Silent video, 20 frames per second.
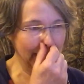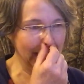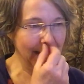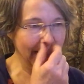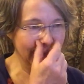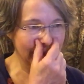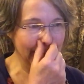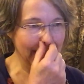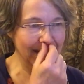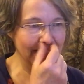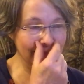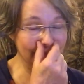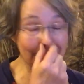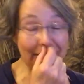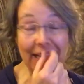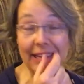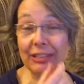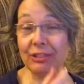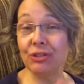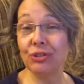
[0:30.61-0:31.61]
And
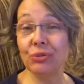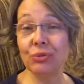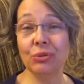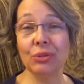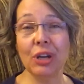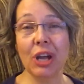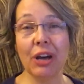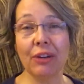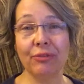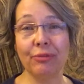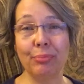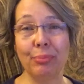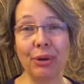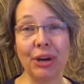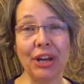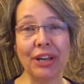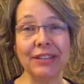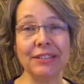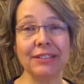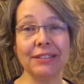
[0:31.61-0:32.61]
I do love
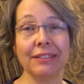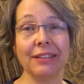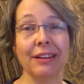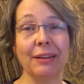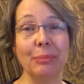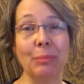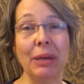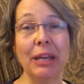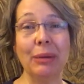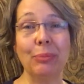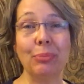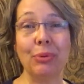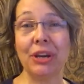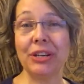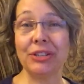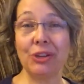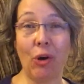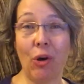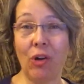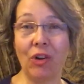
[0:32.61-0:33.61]
bread. I make
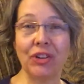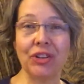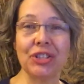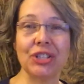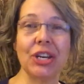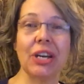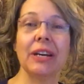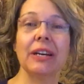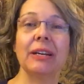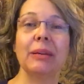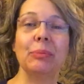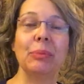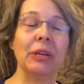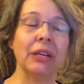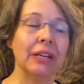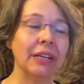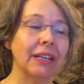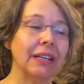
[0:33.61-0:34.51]
bread all the time.